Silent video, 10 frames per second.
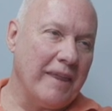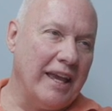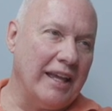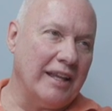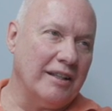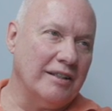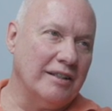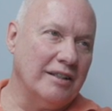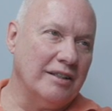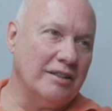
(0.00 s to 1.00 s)

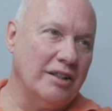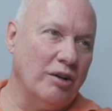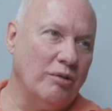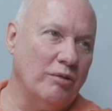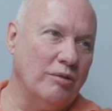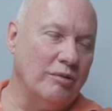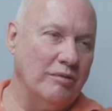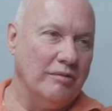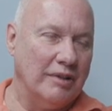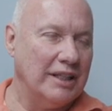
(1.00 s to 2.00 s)
And so
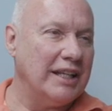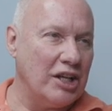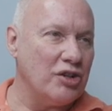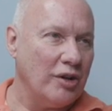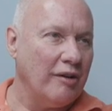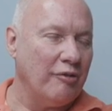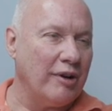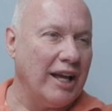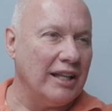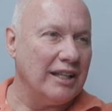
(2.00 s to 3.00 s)
the nature of
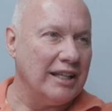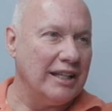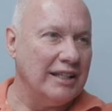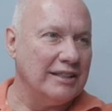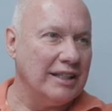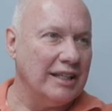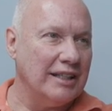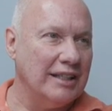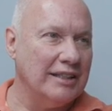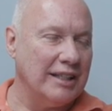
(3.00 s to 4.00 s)
reality
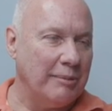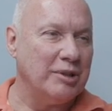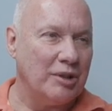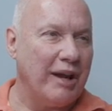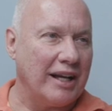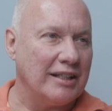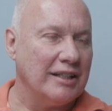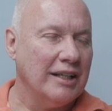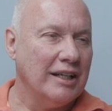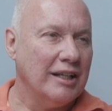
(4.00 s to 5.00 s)
is abstract.
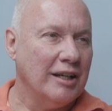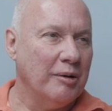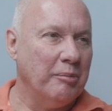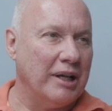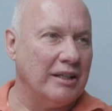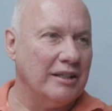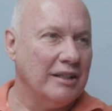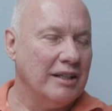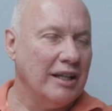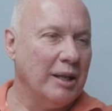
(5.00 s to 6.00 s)
But
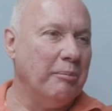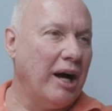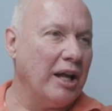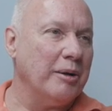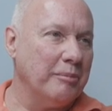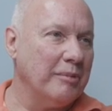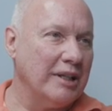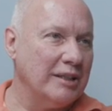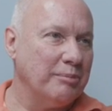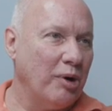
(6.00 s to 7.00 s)
the bottom
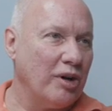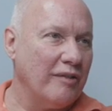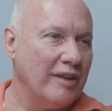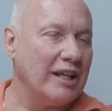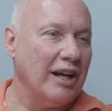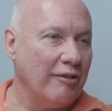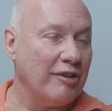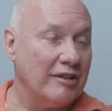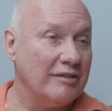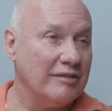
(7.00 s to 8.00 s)
is part of the
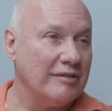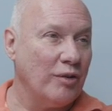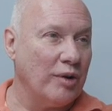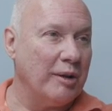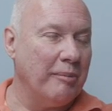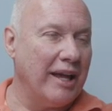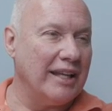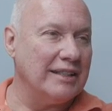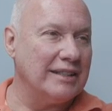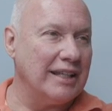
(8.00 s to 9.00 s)
cover, or the
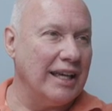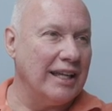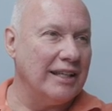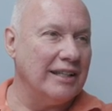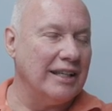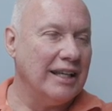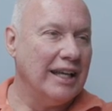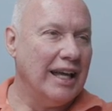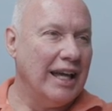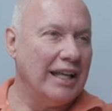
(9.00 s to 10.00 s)
mask, and
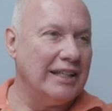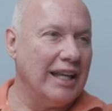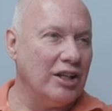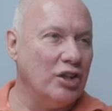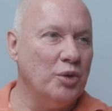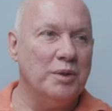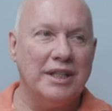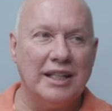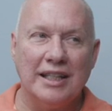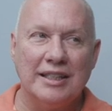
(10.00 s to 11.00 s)
yet
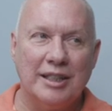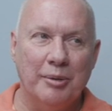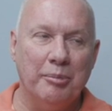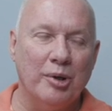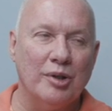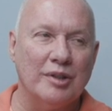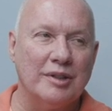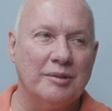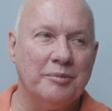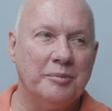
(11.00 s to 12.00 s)
using the
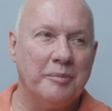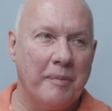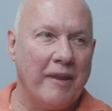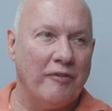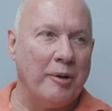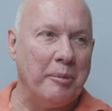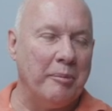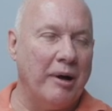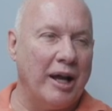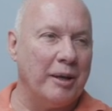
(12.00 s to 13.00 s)
symbols from
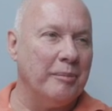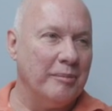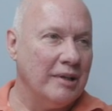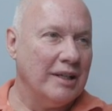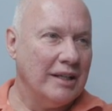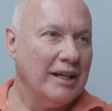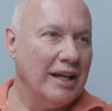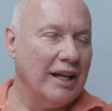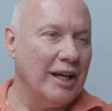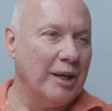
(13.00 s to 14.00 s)
the bottom
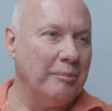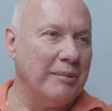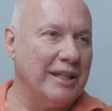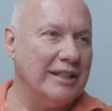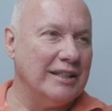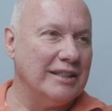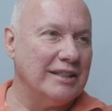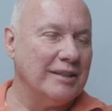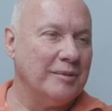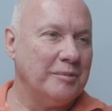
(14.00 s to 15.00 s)

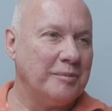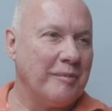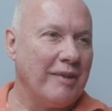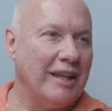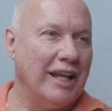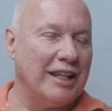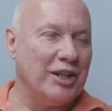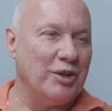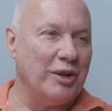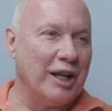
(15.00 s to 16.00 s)
means not
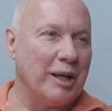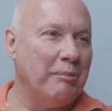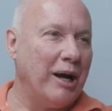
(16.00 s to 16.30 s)
that you're like a